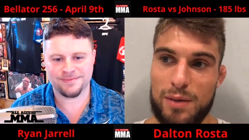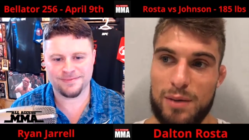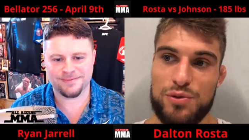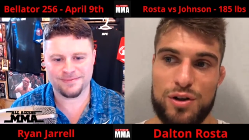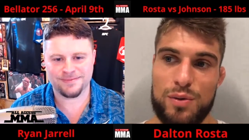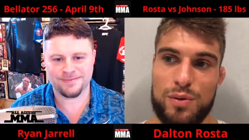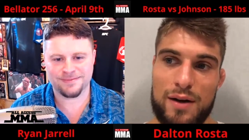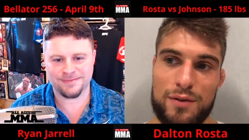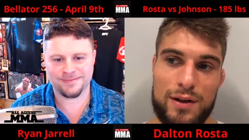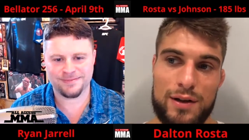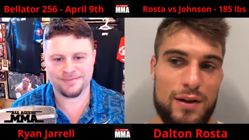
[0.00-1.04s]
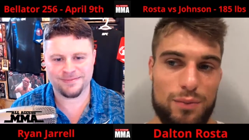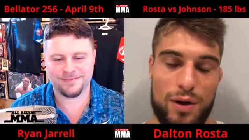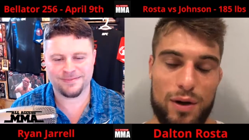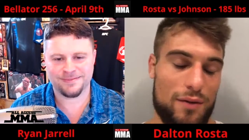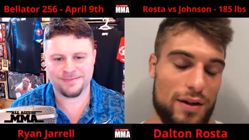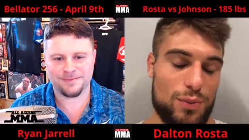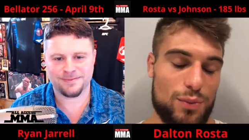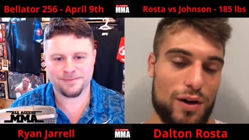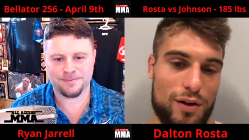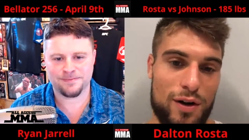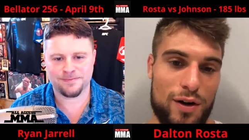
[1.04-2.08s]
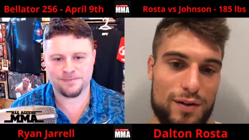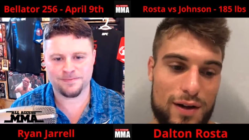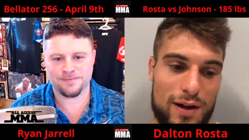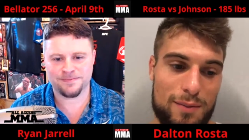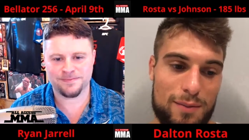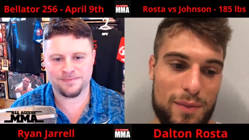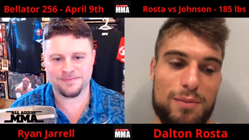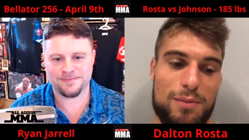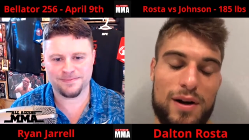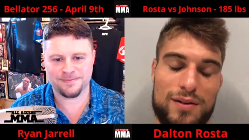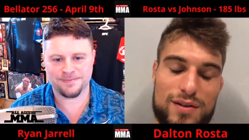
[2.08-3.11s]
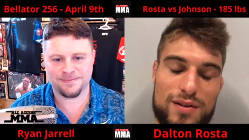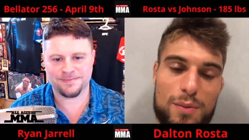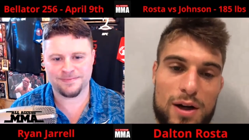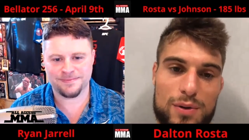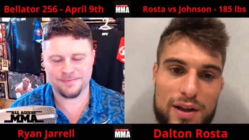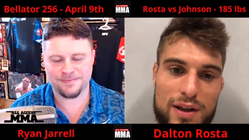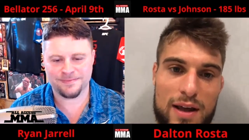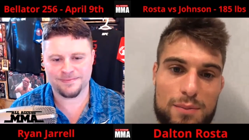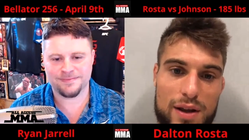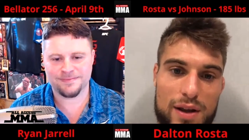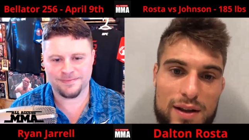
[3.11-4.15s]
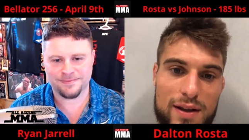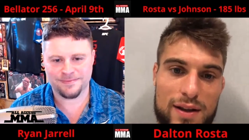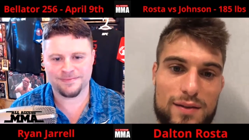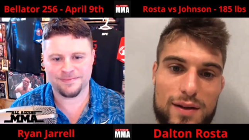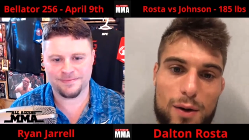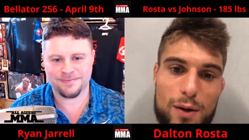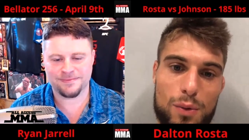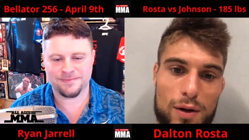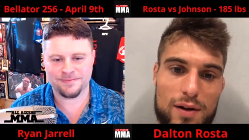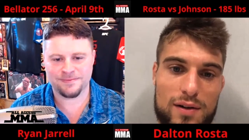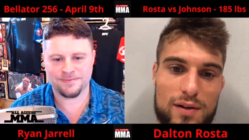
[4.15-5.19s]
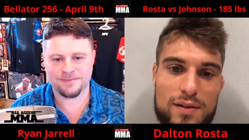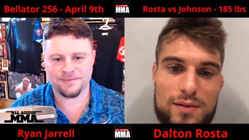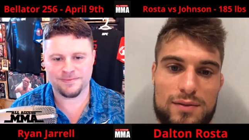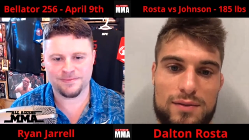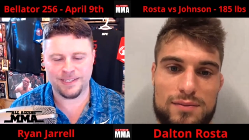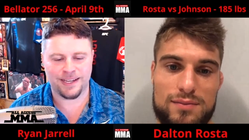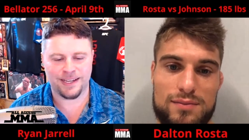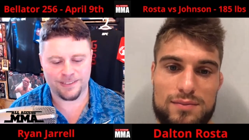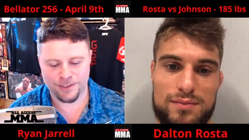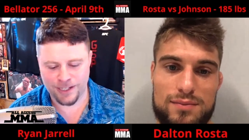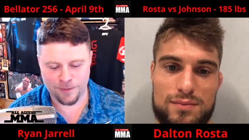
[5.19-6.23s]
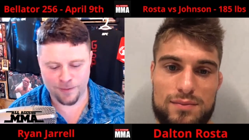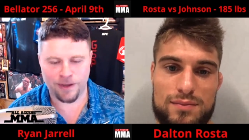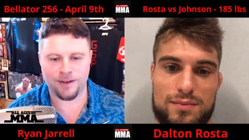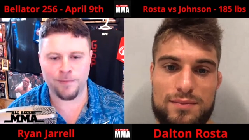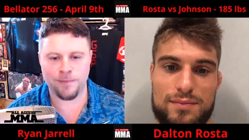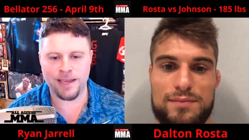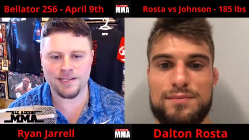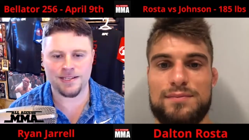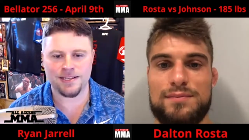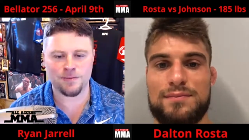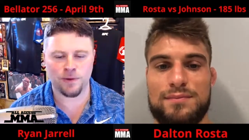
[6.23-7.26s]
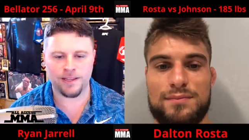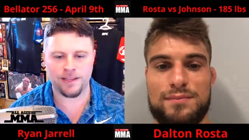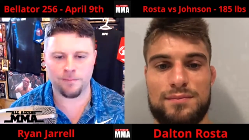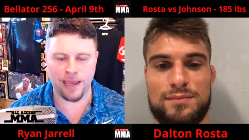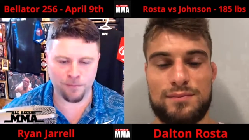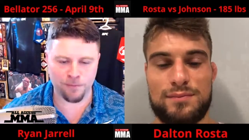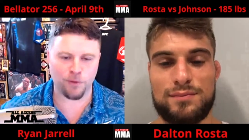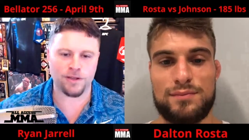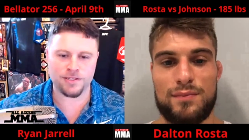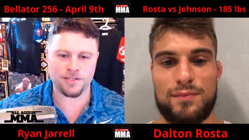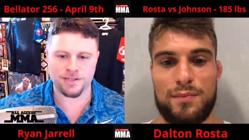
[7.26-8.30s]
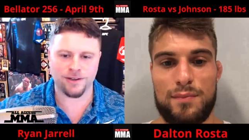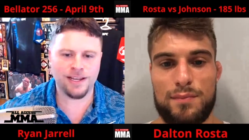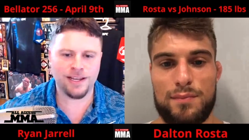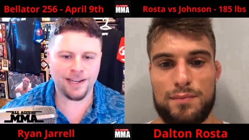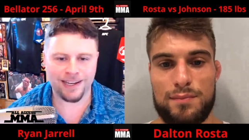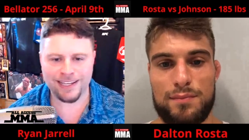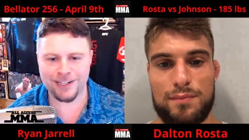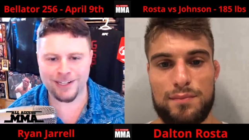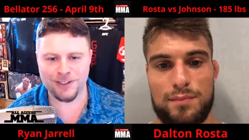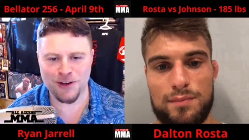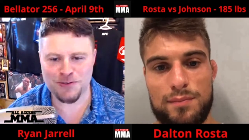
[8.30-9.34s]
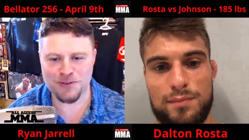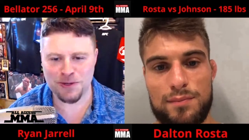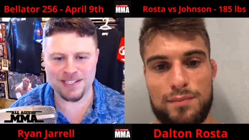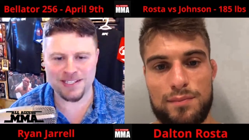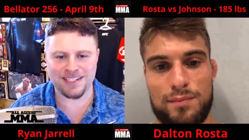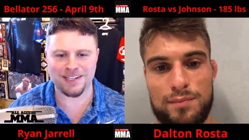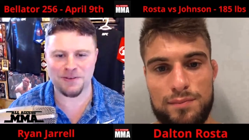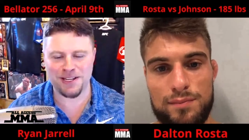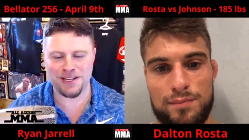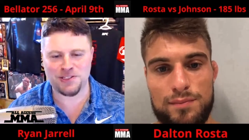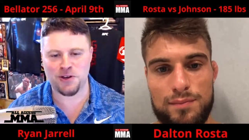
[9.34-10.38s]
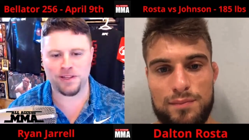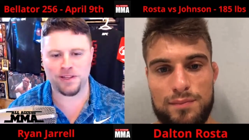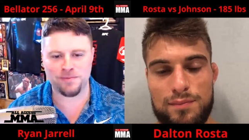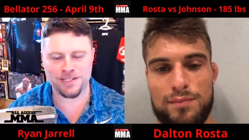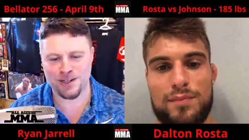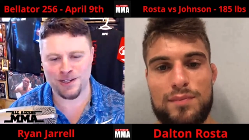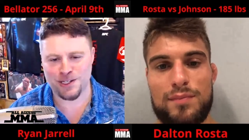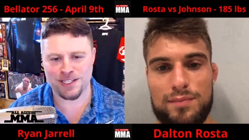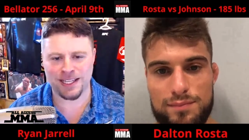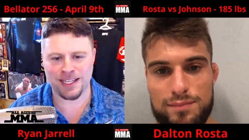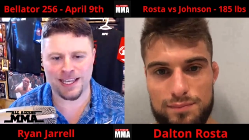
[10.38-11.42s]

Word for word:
Speaker 1: I'm sure whatever he is, whatever he is working on, uh, Mike Brown's coming up with a game plan that that'll work.
Speaker 2: Yeah, no doubt about it. Mike is, is one of the main boys, so uh, he clearly knows what he's uh, what he's doing. One of the best coaches in the